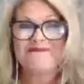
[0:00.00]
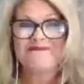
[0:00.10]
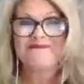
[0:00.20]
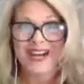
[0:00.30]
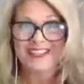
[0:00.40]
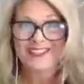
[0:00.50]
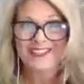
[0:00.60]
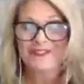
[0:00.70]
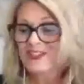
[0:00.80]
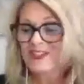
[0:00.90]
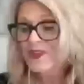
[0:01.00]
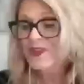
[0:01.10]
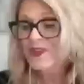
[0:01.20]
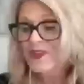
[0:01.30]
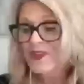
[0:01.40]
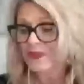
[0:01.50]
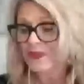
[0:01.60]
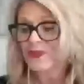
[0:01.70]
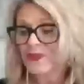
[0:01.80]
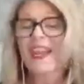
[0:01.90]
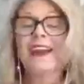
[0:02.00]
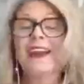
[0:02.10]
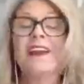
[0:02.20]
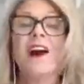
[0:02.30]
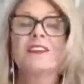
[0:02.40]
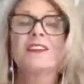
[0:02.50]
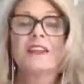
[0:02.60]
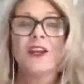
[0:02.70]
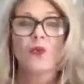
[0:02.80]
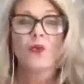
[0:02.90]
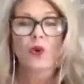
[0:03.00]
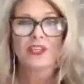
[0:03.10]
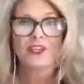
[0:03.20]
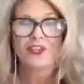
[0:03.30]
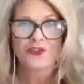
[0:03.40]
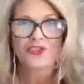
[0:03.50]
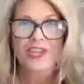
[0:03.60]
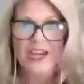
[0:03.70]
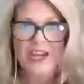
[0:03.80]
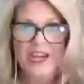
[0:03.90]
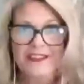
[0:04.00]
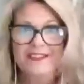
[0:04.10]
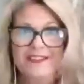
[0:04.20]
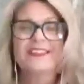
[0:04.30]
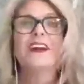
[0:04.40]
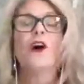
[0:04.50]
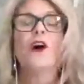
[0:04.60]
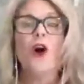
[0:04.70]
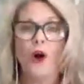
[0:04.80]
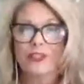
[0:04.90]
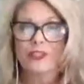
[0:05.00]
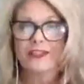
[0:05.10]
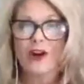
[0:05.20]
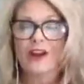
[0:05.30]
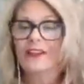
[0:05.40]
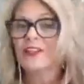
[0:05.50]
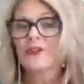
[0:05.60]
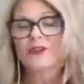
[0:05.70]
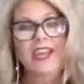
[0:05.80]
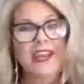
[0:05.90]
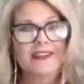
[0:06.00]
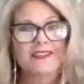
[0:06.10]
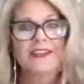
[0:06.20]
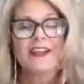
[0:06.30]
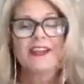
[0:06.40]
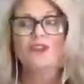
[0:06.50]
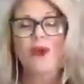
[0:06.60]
must. This is what you have to do. You cannot work in your jammies all day long. You can't. You